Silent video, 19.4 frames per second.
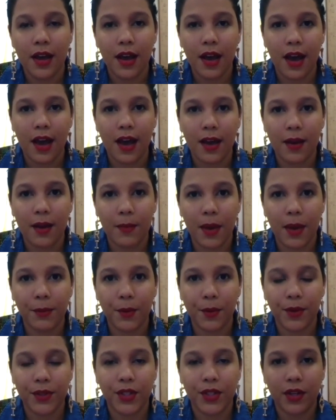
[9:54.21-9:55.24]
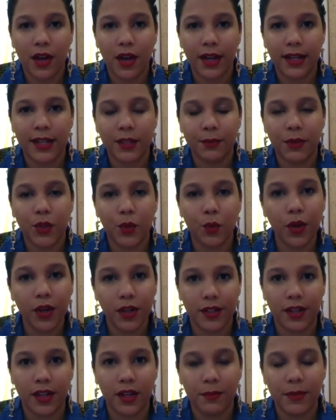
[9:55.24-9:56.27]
I'm going to not get as much work done,